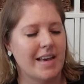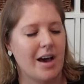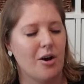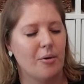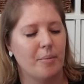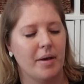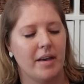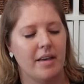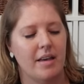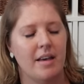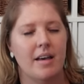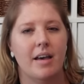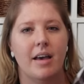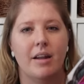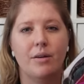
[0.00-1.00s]
out but
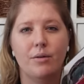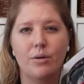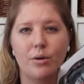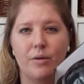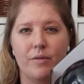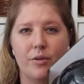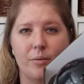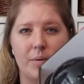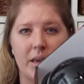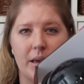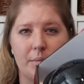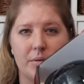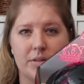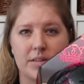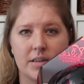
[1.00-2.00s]
I don't know if you'll be
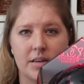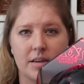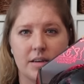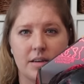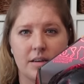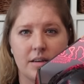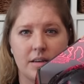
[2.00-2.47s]
able to